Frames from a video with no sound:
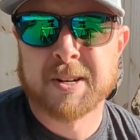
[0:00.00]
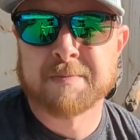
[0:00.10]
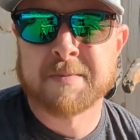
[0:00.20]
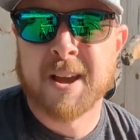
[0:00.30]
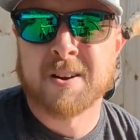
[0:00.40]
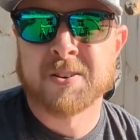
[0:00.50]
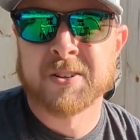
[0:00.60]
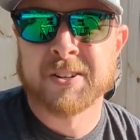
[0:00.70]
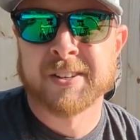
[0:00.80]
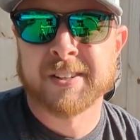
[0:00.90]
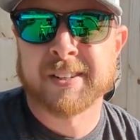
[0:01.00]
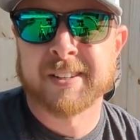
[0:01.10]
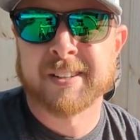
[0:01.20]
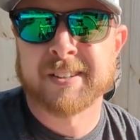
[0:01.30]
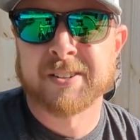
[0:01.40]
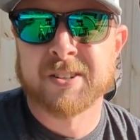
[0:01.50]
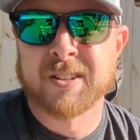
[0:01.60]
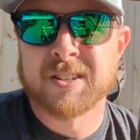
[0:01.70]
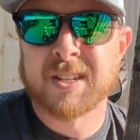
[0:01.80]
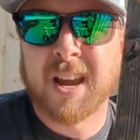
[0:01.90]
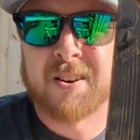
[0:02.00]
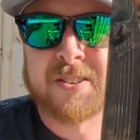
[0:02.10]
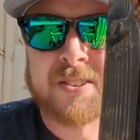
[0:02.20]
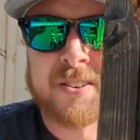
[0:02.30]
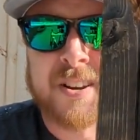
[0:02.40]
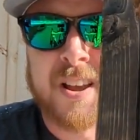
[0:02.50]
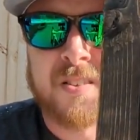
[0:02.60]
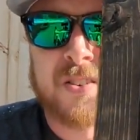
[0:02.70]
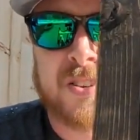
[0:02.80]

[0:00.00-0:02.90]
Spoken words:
up now, and you can see how it turned out. You